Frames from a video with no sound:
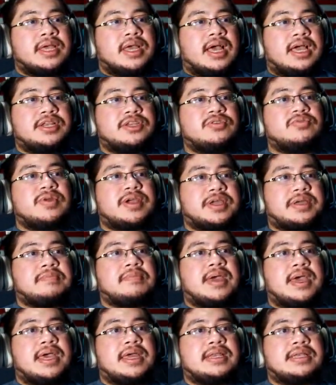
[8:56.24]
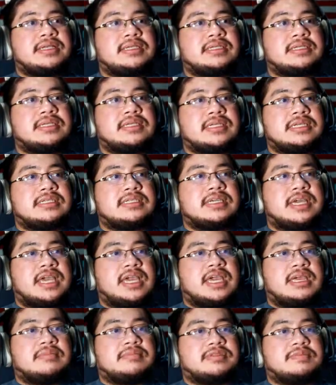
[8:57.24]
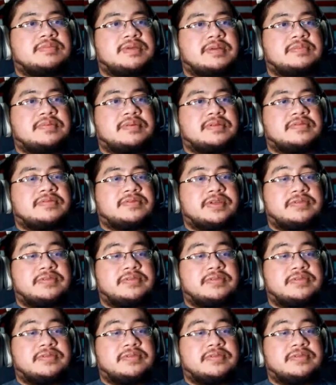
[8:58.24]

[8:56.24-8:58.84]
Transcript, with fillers: I do recommend this game to people.